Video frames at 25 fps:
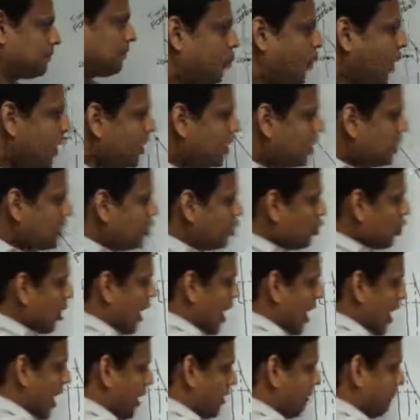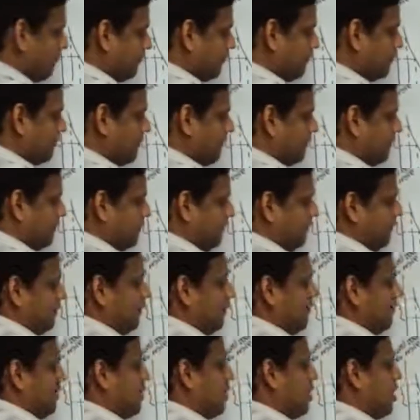When you have,
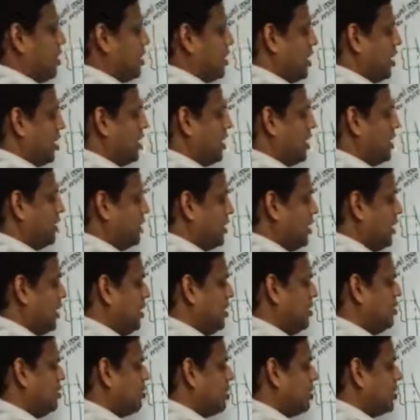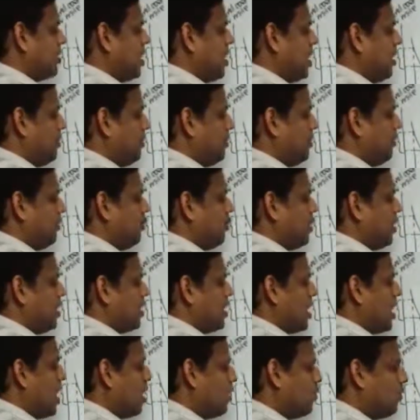if you are taking say leisure time of
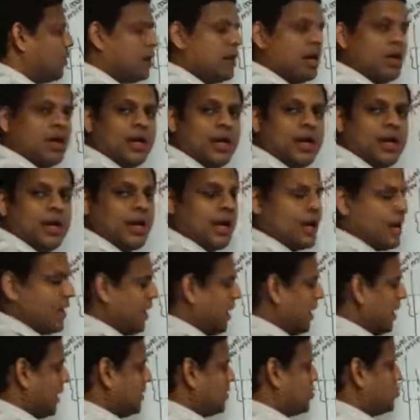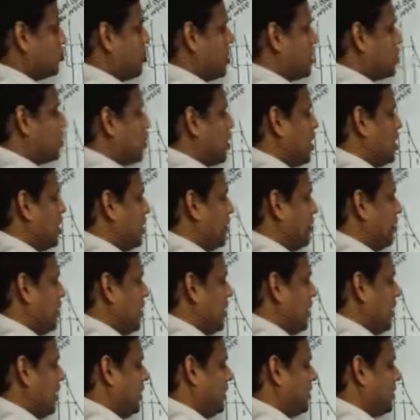1 hour, an extra 20
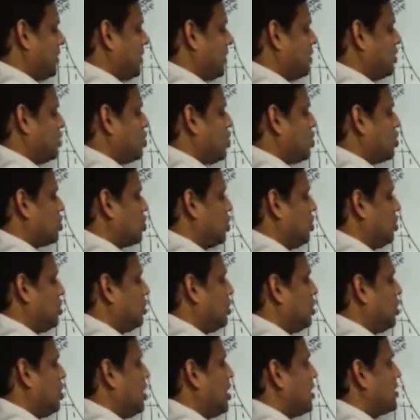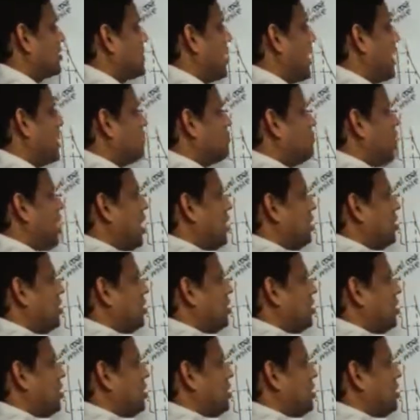minutes is not going to hurt that
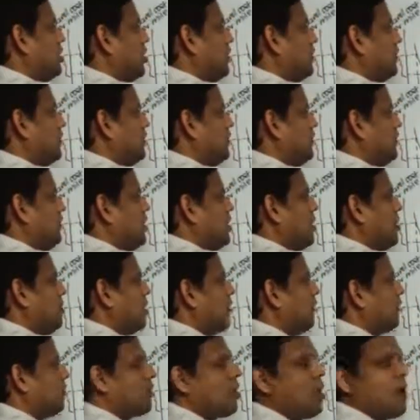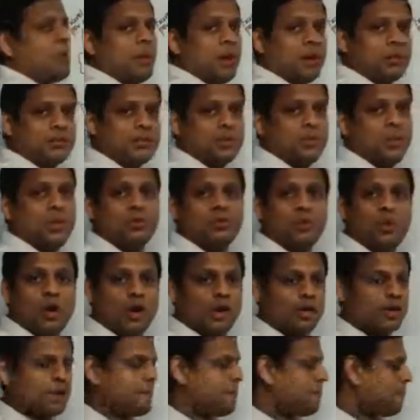much in terms of the number of problems being
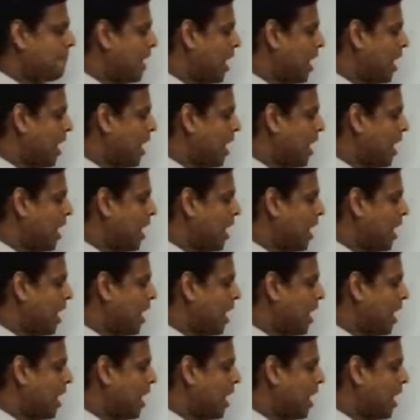worked.